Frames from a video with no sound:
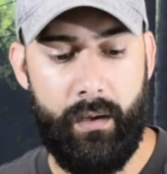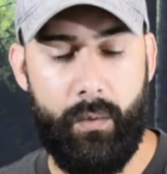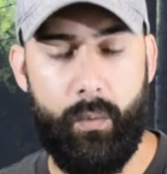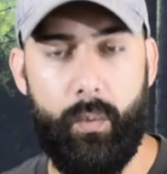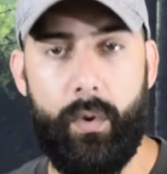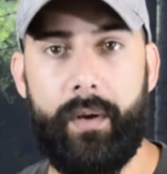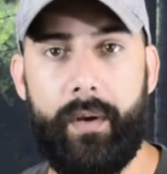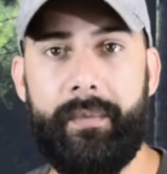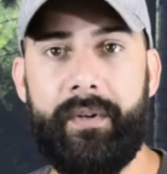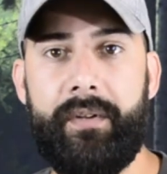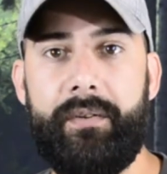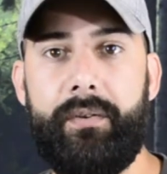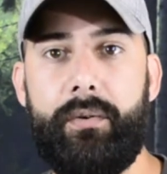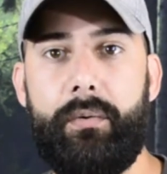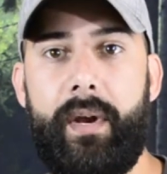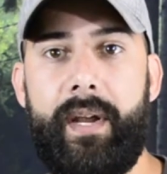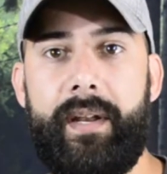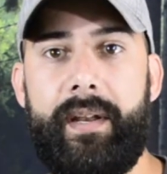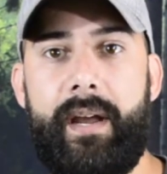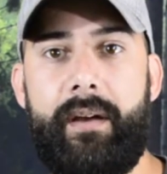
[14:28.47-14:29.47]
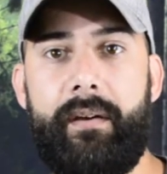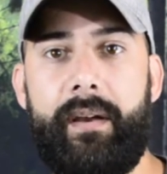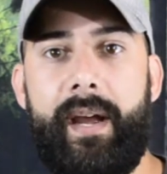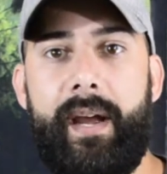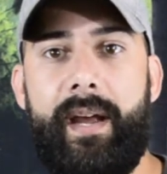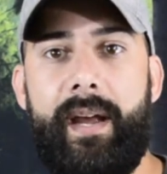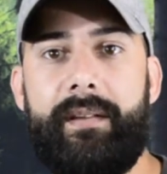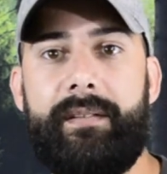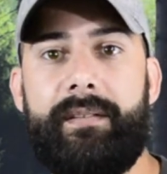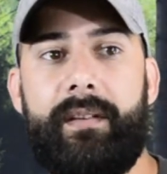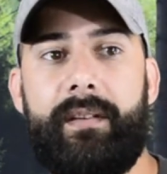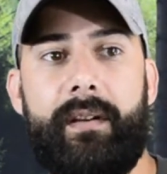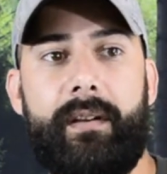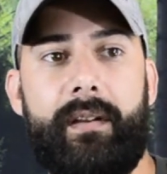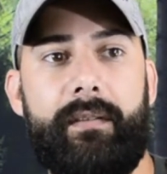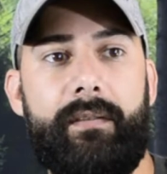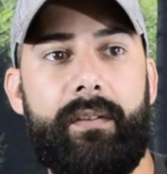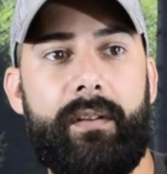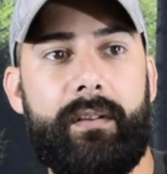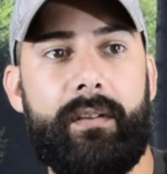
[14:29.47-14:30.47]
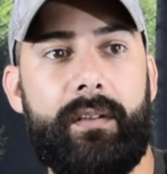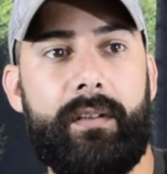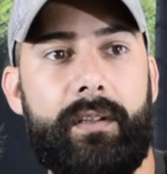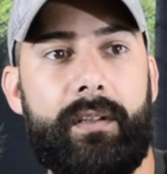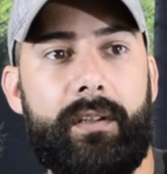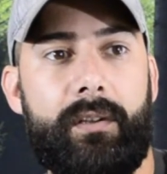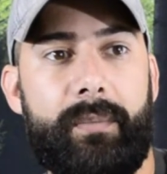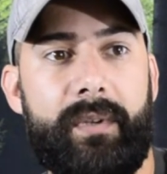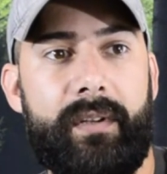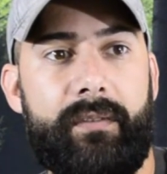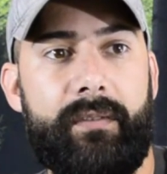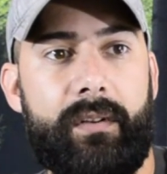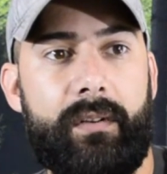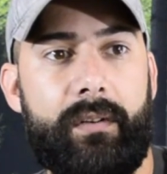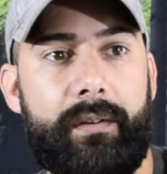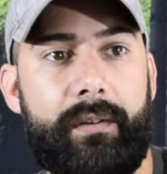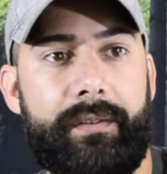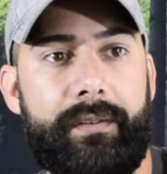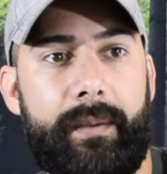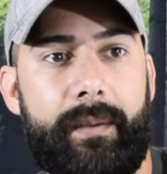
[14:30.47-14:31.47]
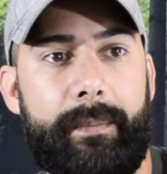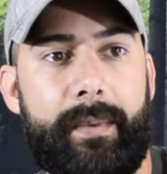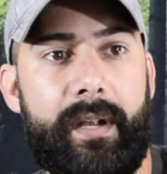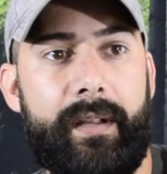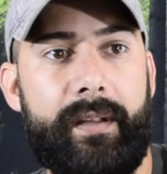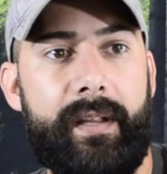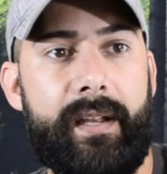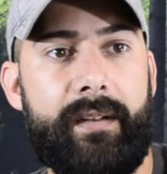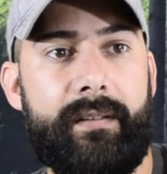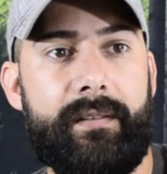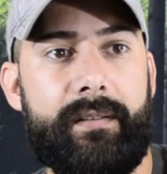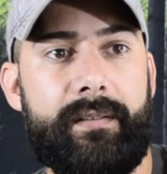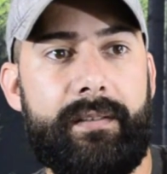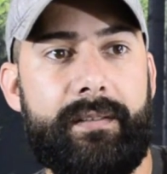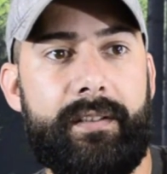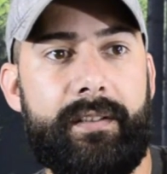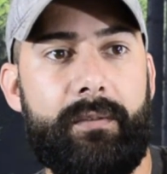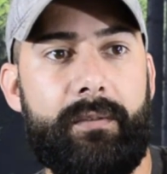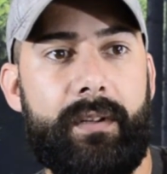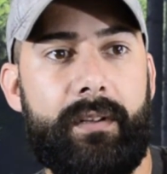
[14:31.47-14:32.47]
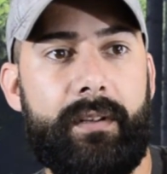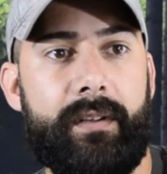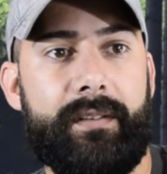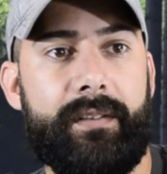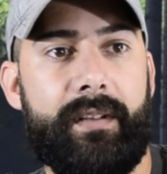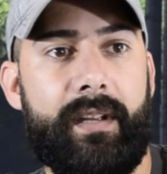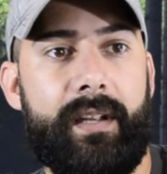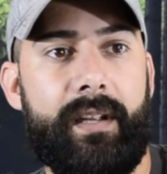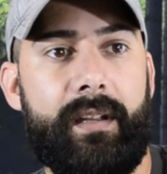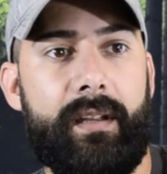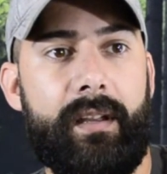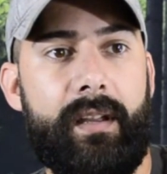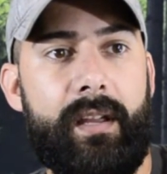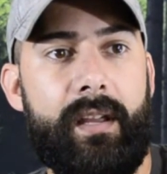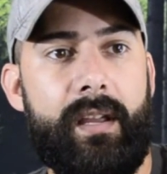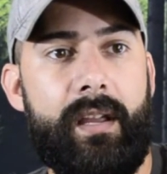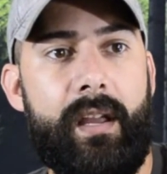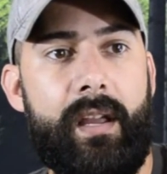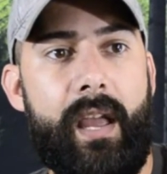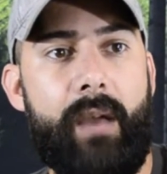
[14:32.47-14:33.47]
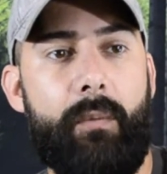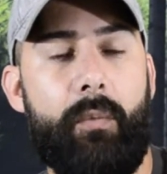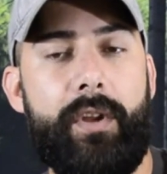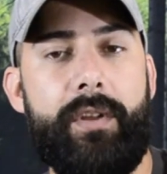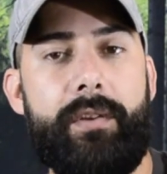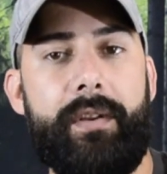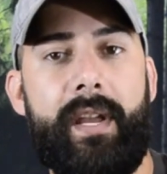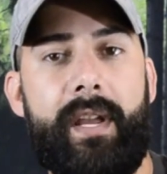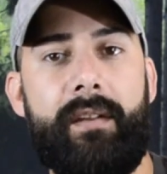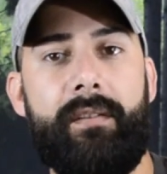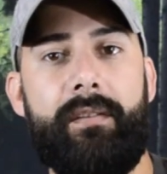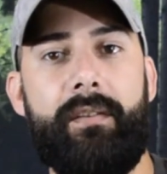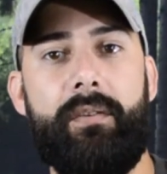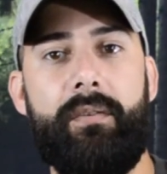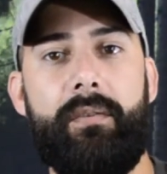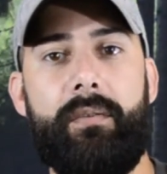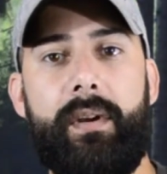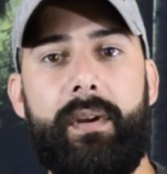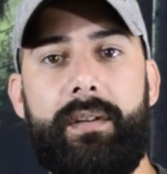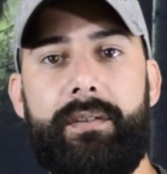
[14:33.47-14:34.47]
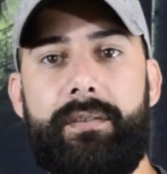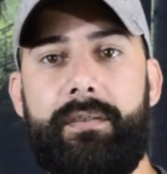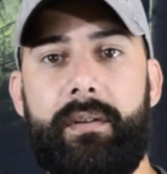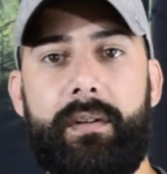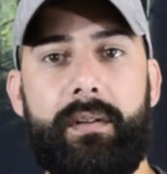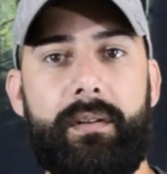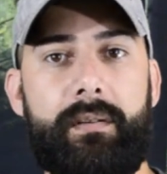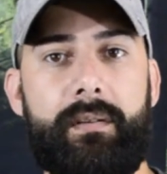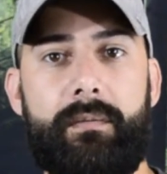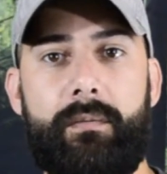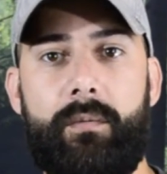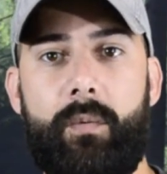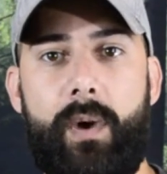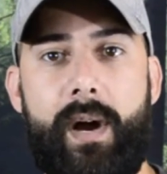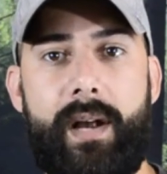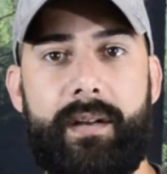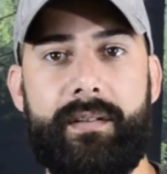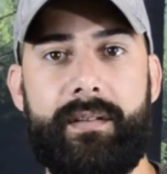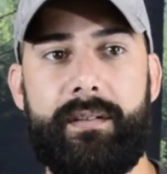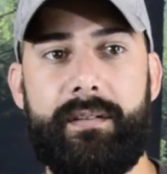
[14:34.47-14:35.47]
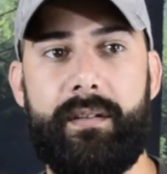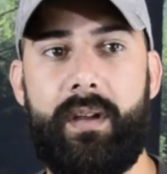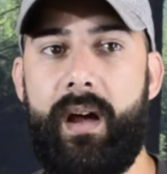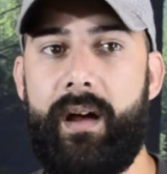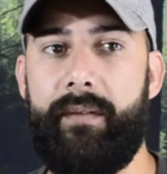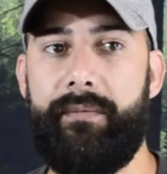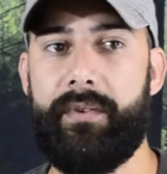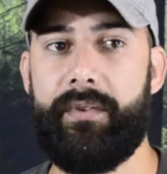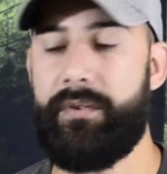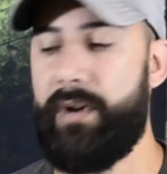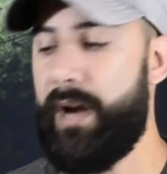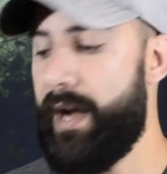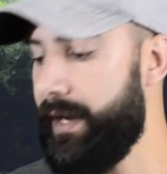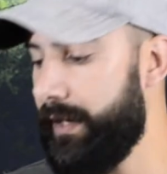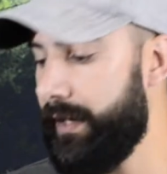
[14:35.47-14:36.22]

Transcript: What I'm going to do right now, guys, I'll give you a little bit of a close-up on that just to see what it looks like. And what you can do is you can wash this off and try